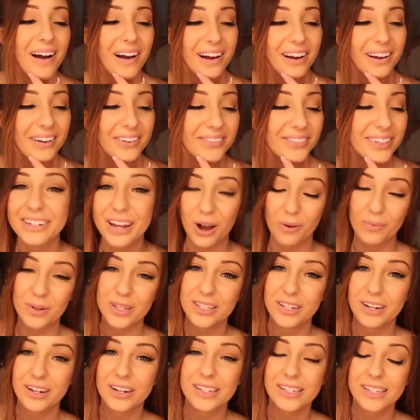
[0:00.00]
Um, no,
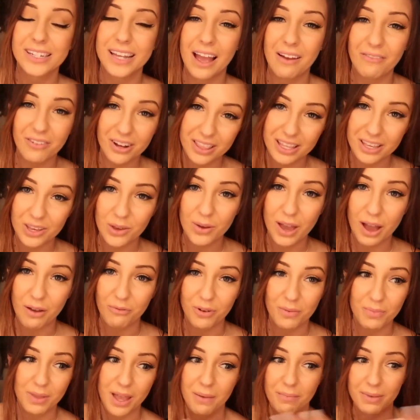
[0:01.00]
but seriously, everything you
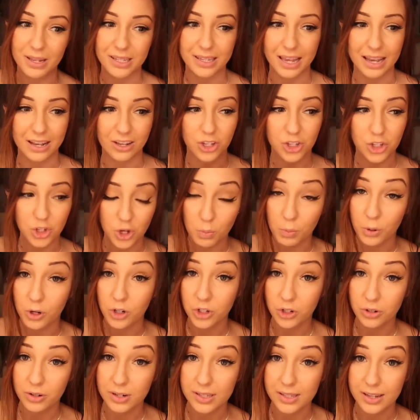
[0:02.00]
get from them is like
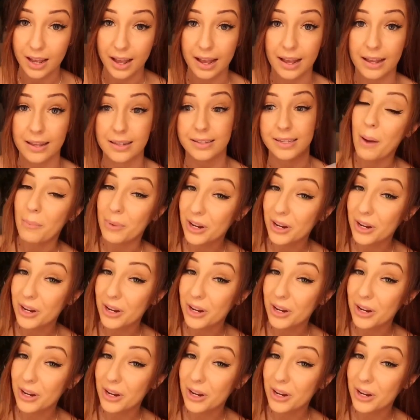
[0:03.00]
super true to size.